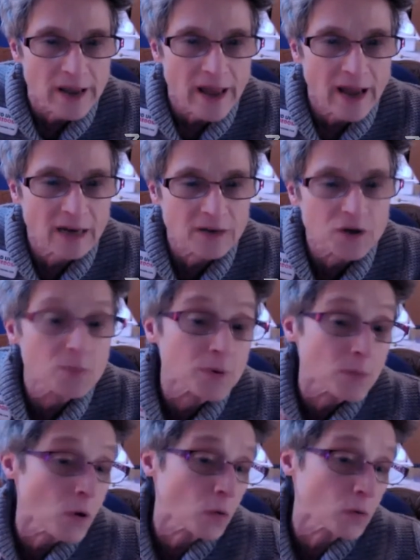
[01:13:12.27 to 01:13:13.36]
and to
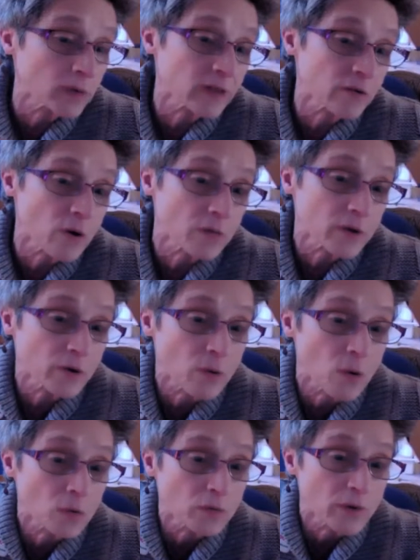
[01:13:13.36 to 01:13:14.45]
promote their
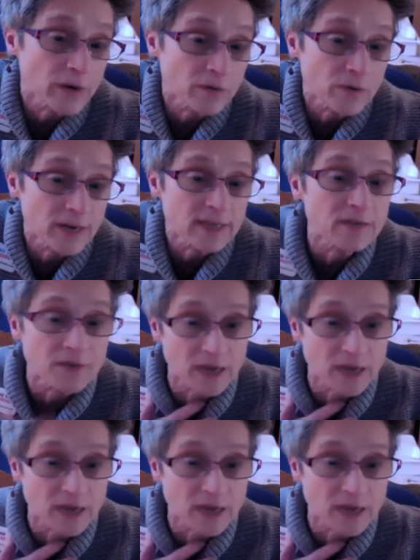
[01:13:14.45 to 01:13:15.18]
own creativity,